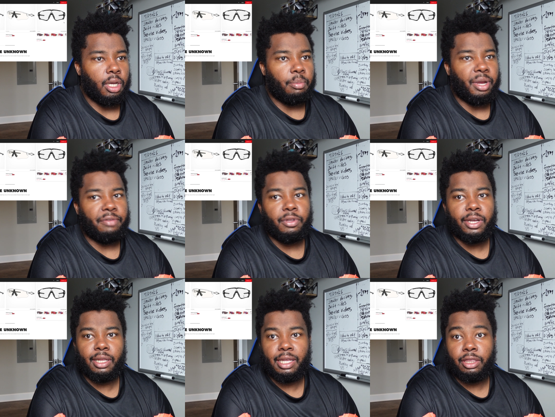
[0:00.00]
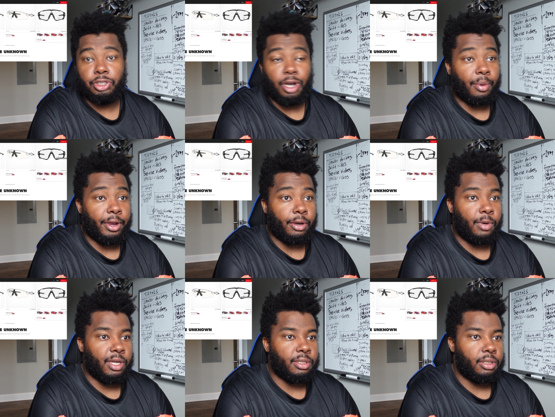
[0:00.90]
But if you look at like the Jawbreaker
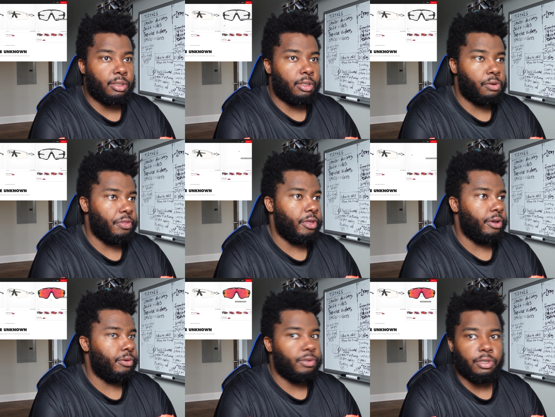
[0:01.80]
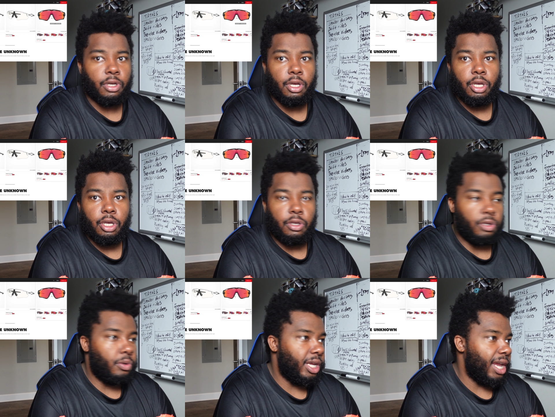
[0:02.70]
ones, on those,
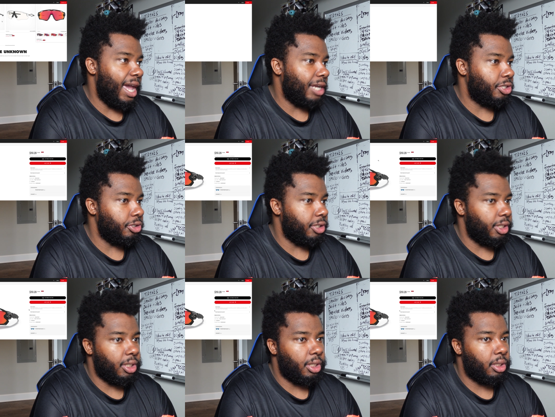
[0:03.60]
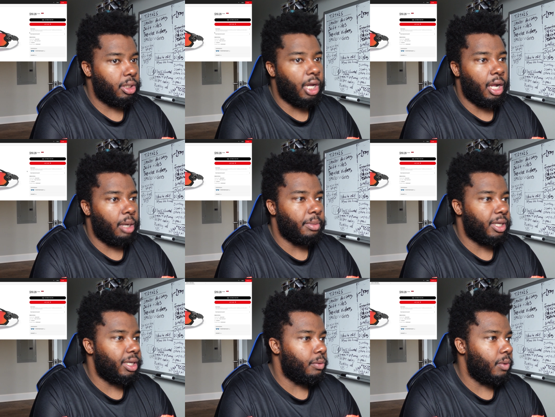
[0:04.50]
you can actually um,
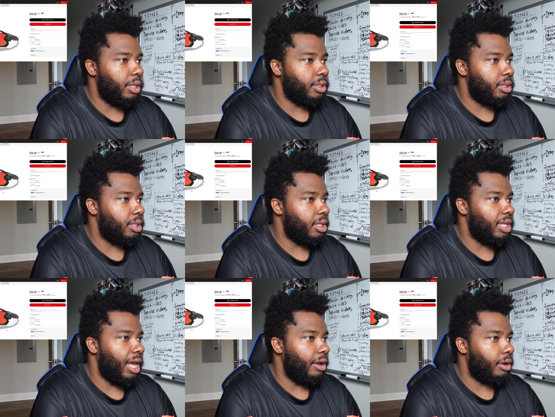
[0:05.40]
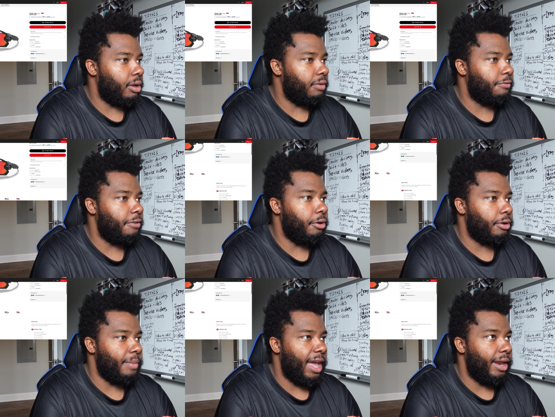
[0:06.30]
get ones that are called
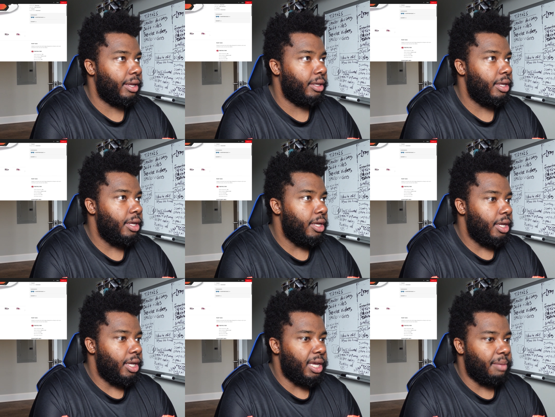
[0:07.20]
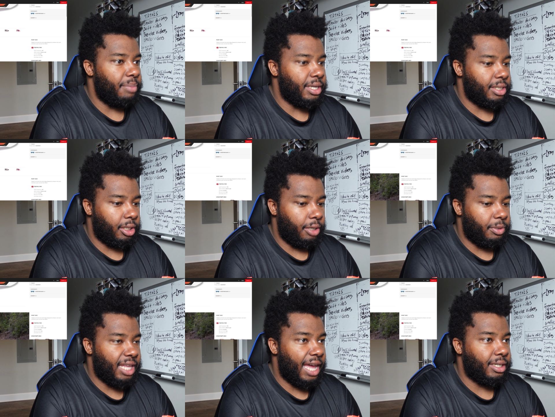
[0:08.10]
photochromatic. And basically
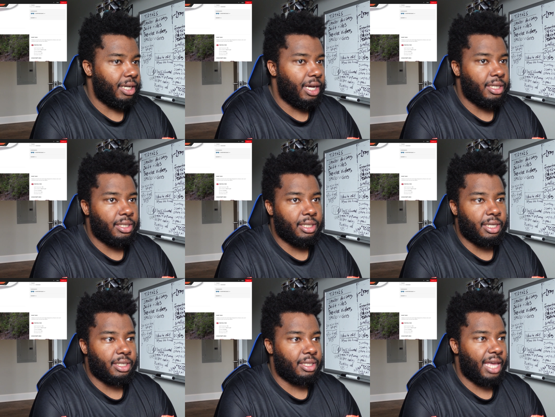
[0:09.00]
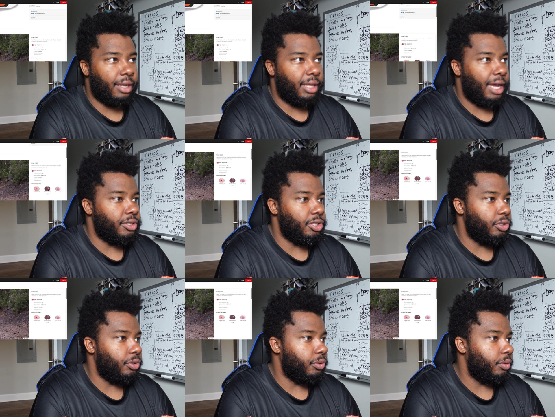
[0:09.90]
what that does is that allows
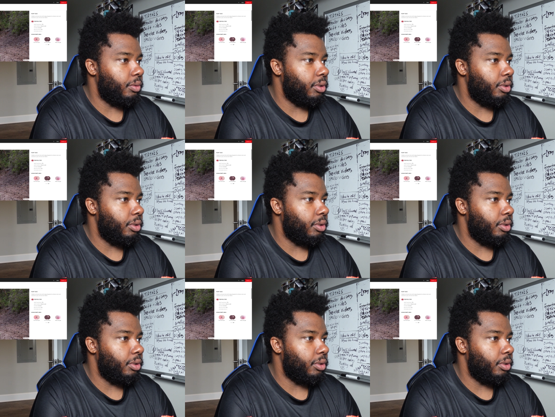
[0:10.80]
you